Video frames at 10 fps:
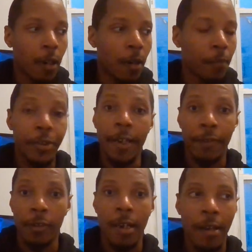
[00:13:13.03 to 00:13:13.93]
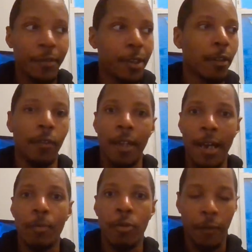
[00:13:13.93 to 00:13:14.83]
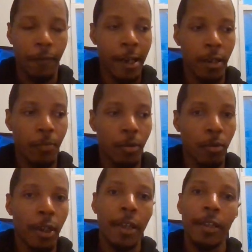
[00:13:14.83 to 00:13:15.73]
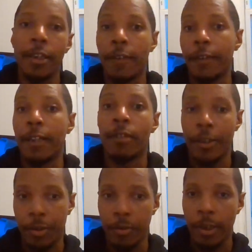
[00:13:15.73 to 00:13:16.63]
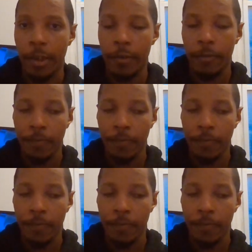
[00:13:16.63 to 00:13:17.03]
um, saving lives is a lot more valuable than if they let you go.